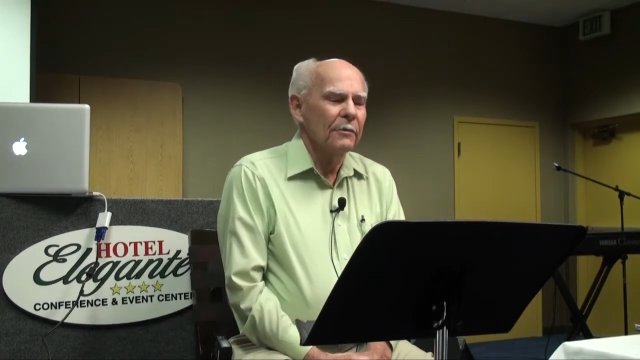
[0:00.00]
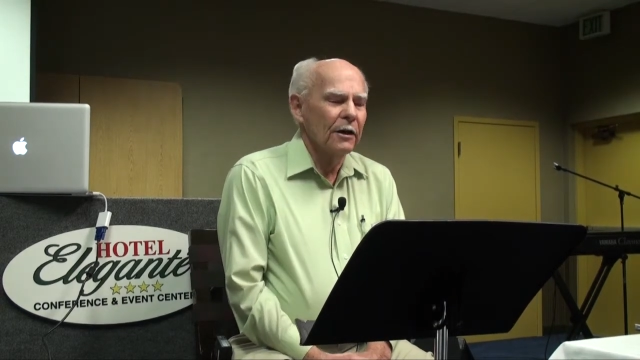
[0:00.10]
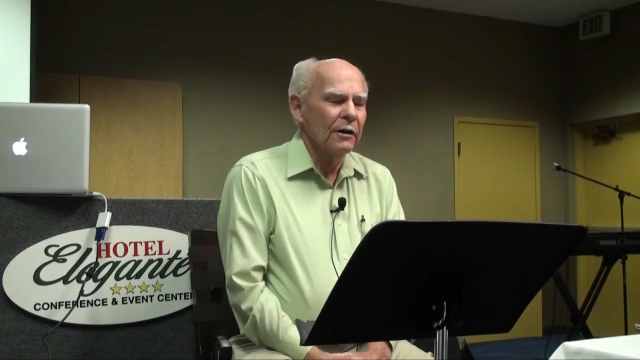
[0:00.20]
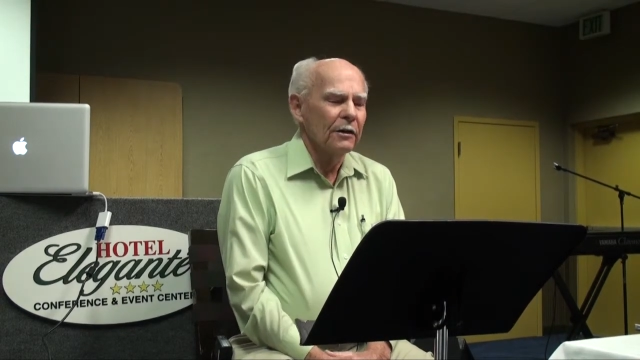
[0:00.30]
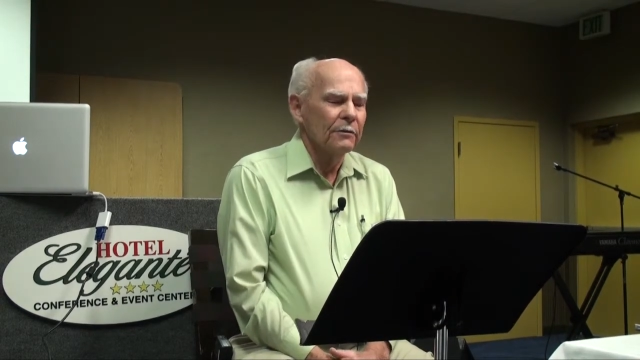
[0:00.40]

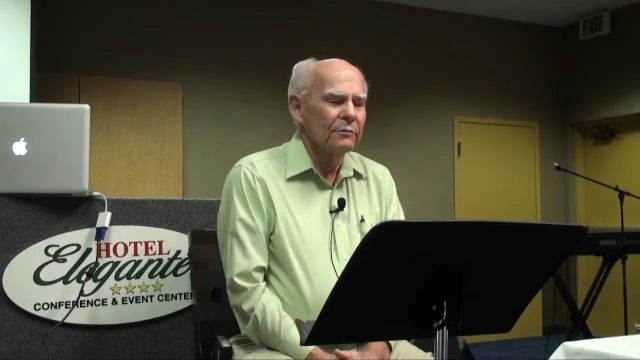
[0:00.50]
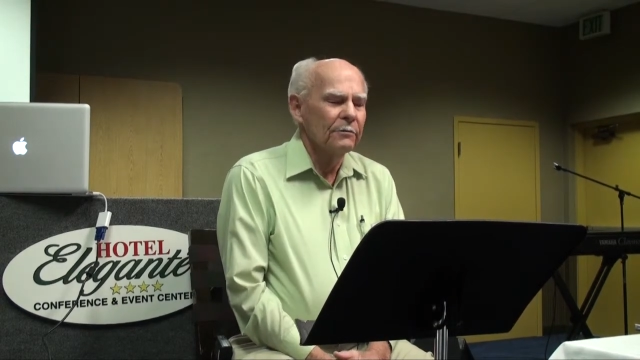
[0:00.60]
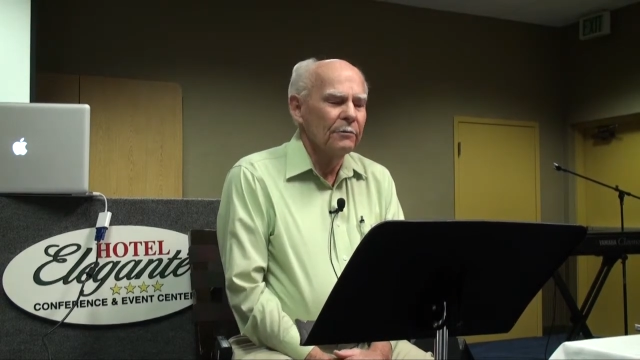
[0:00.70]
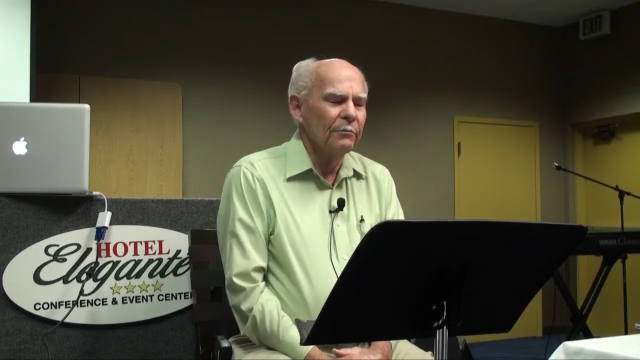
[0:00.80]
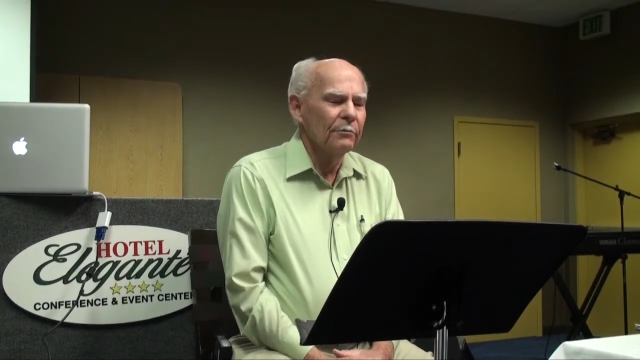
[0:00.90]

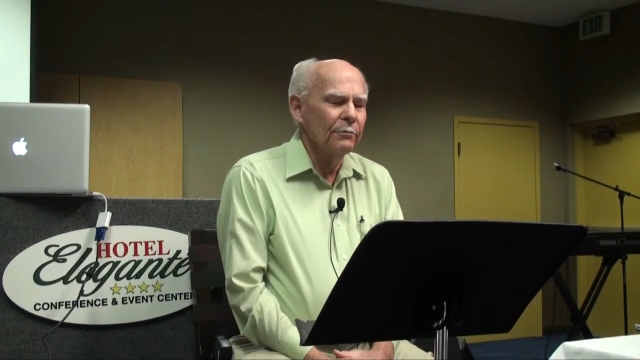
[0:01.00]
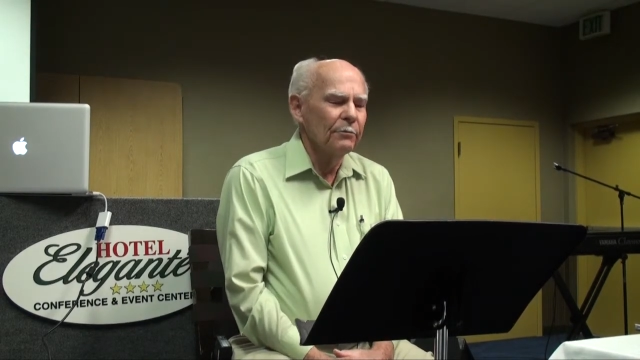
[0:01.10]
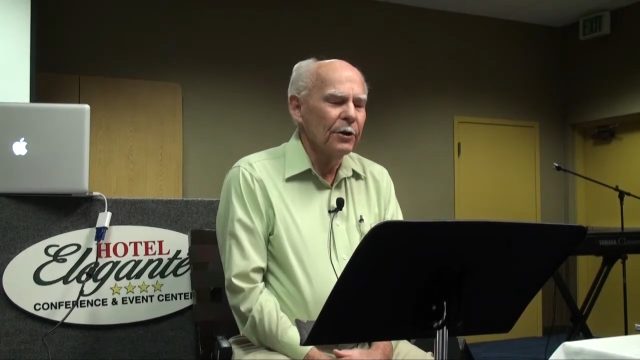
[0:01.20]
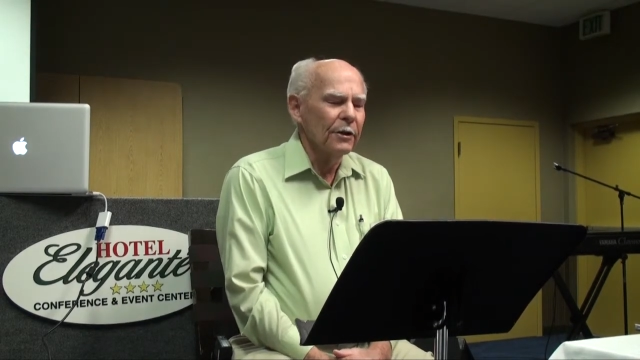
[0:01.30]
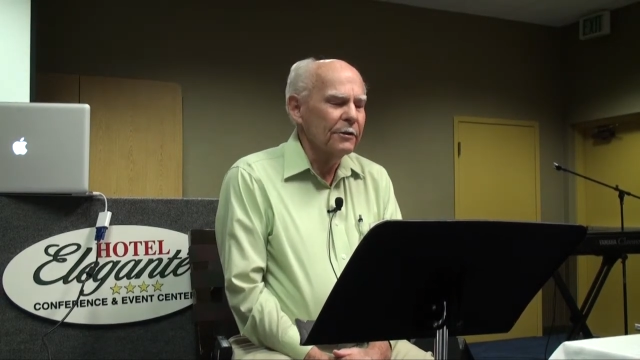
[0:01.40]

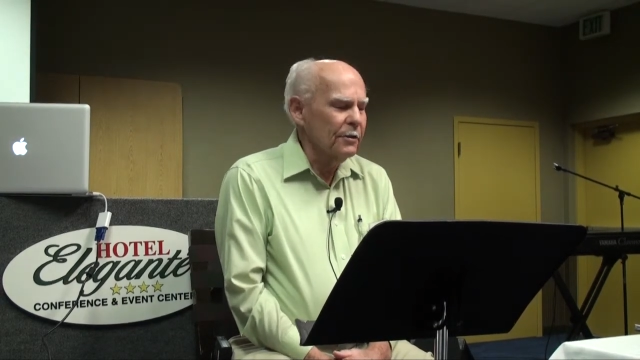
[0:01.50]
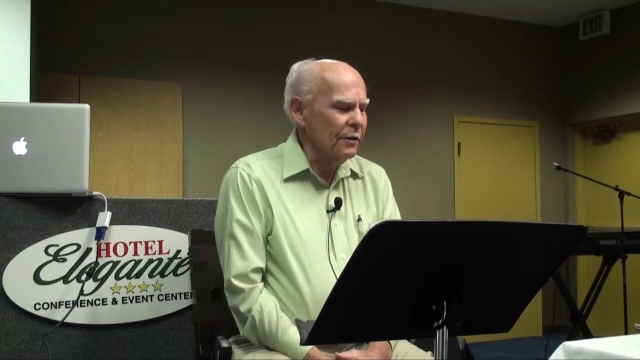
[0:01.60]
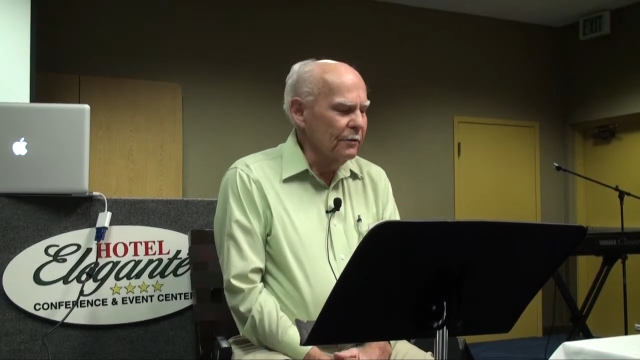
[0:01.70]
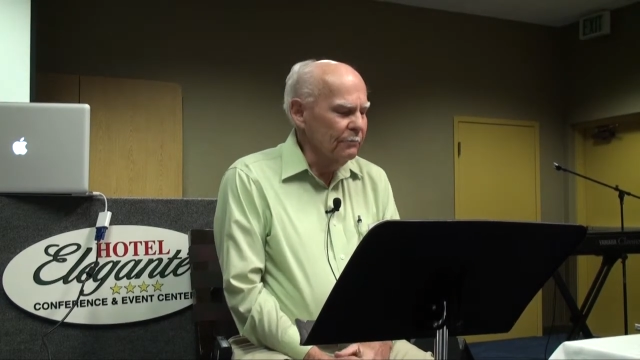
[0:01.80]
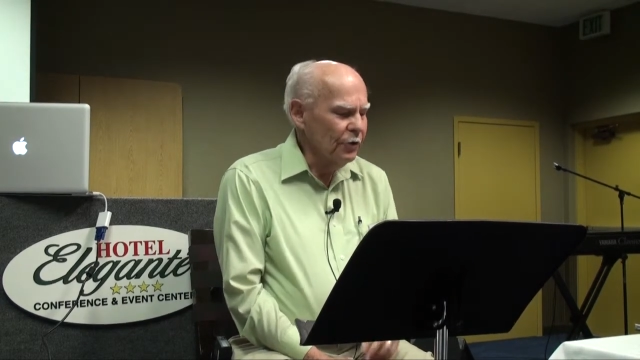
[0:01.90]
But
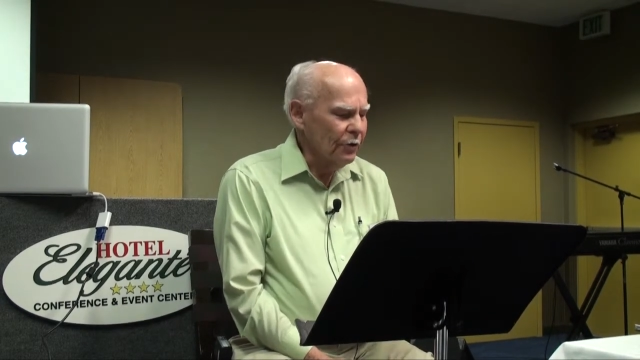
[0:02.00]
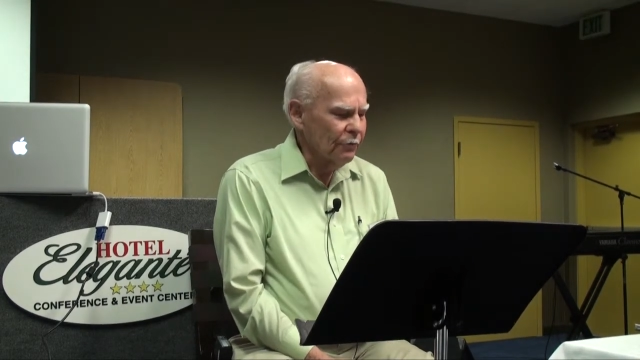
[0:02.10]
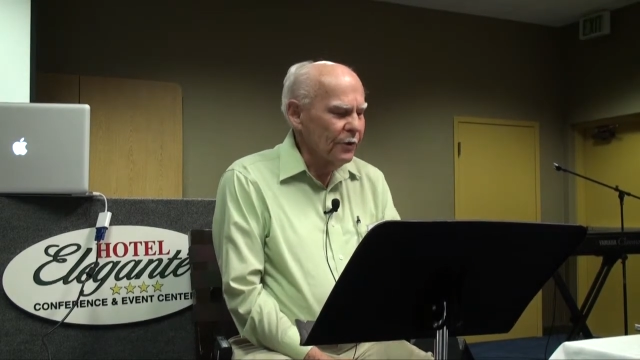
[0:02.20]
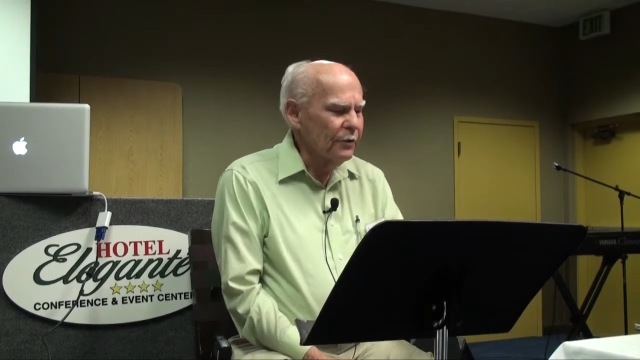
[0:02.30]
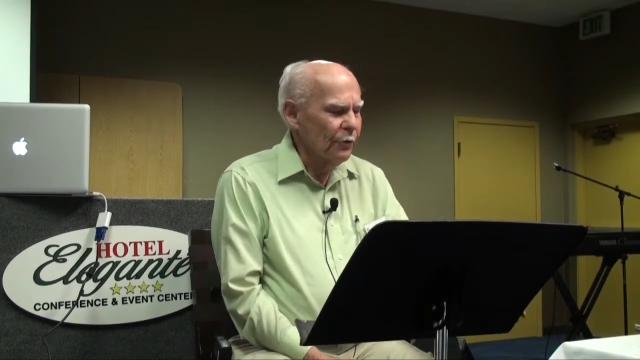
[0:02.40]
you can
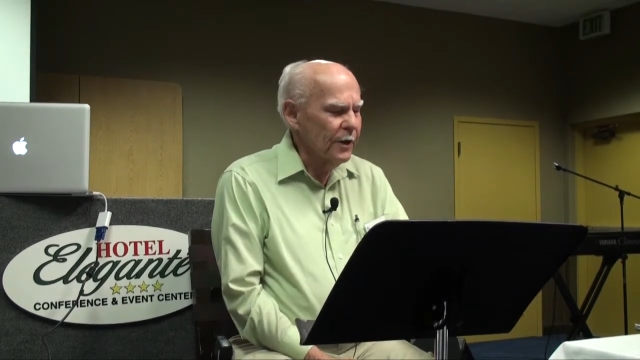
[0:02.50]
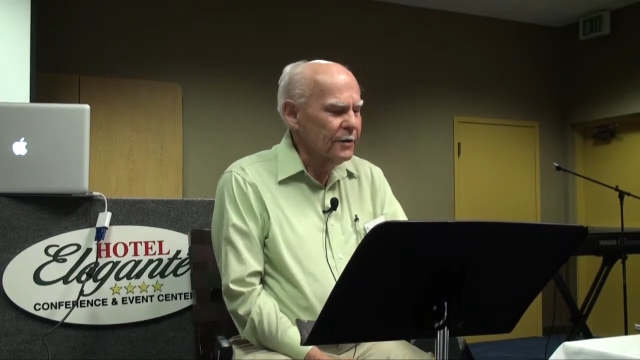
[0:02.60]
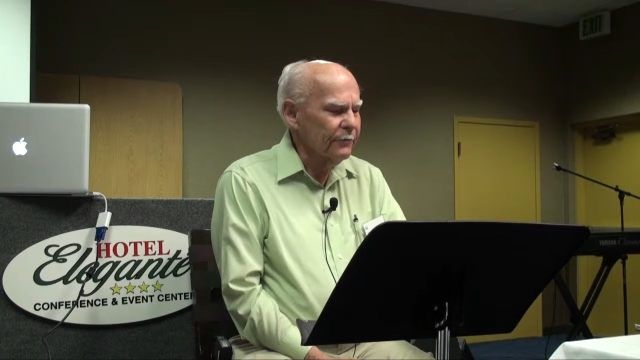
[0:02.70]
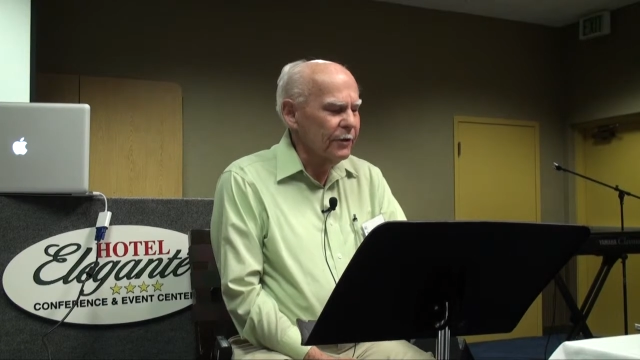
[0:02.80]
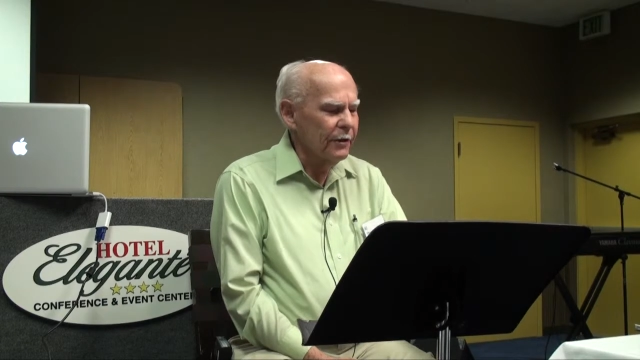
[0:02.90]
read the
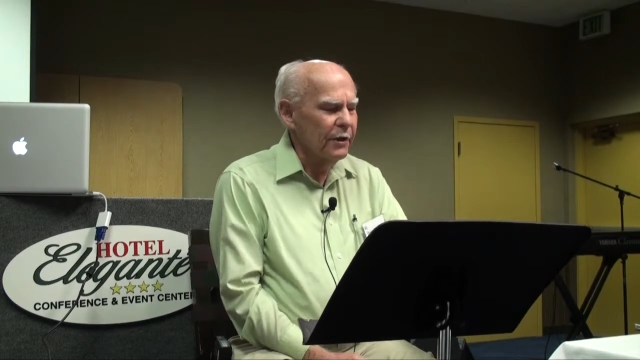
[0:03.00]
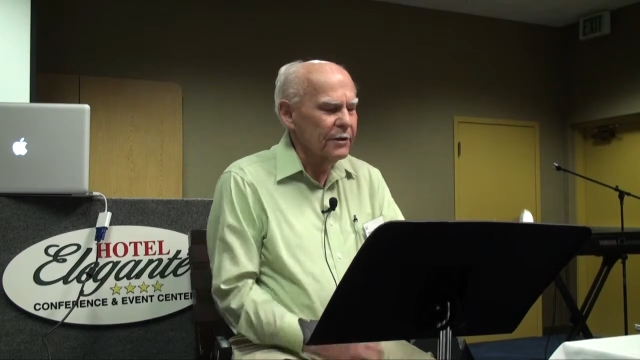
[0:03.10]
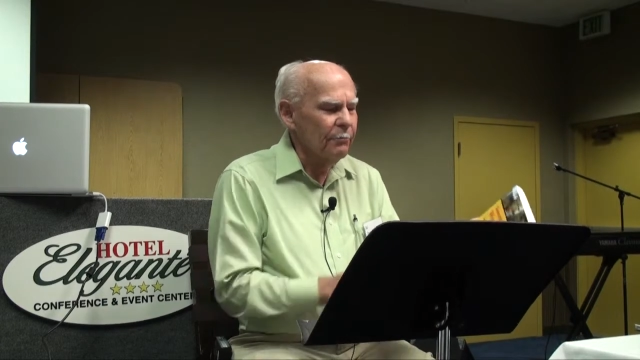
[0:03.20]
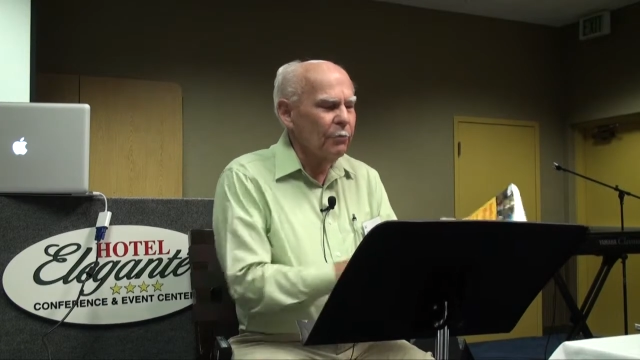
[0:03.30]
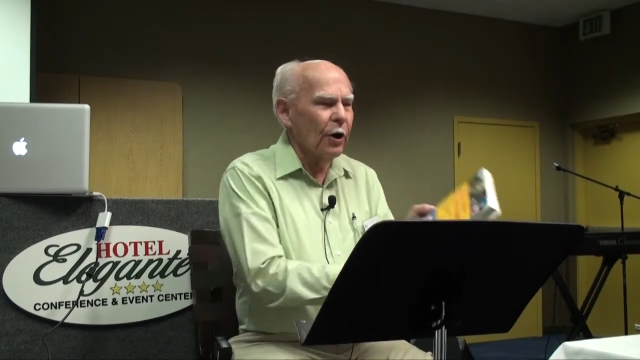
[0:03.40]
rest of it in
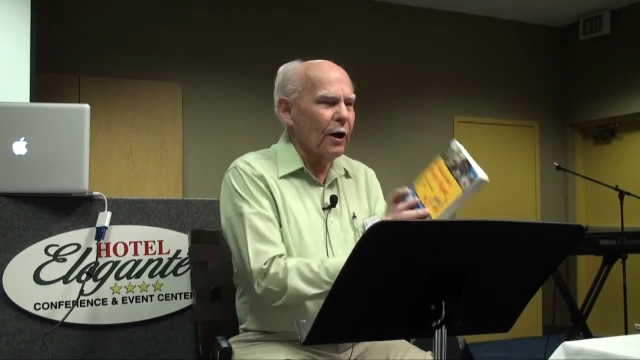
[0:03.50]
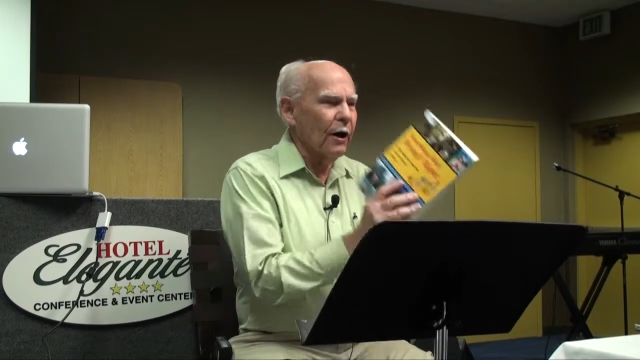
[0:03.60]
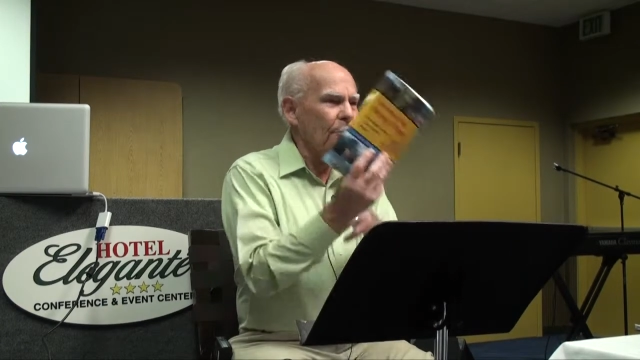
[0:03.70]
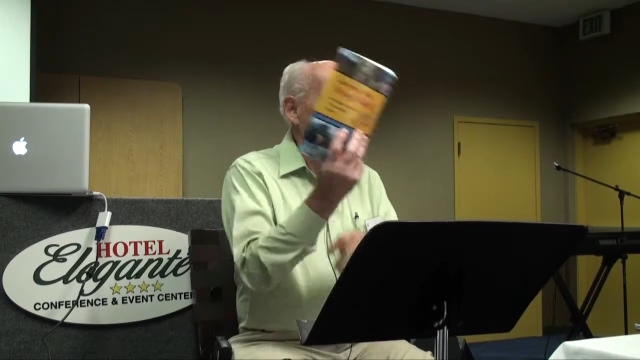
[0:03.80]
this book.